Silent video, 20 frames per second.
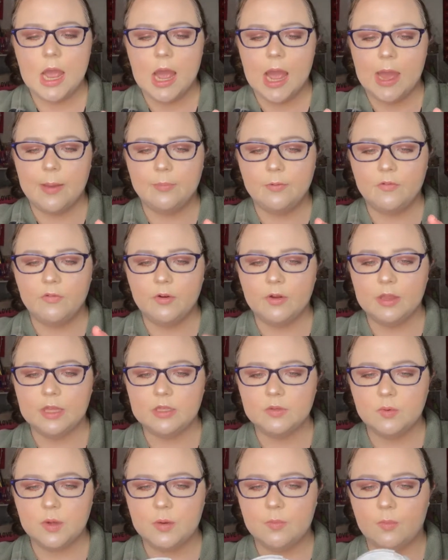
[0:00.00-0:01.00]
I prefer
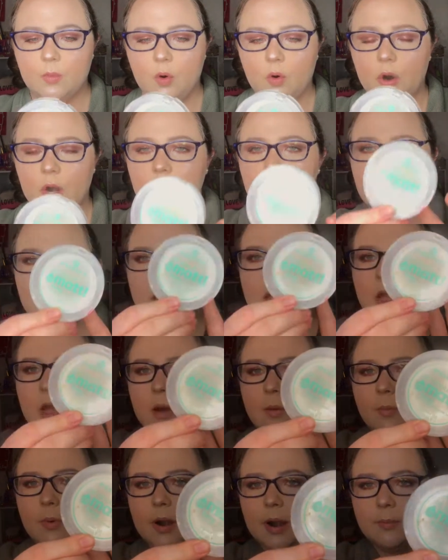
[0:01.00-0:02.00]
this one more,
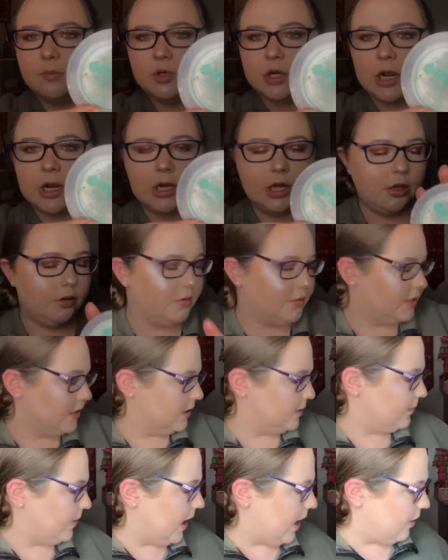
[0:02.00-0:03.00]
but I'm trying to use
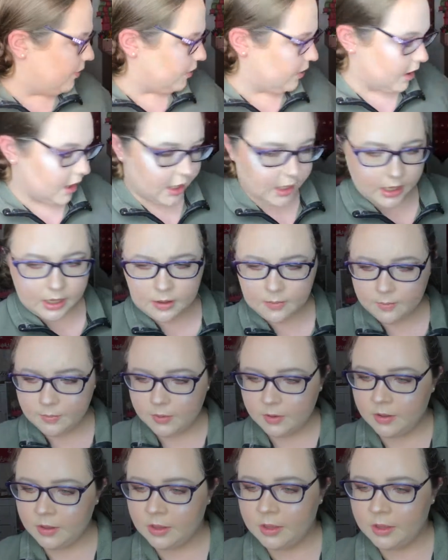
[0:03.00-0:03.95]
this powder up.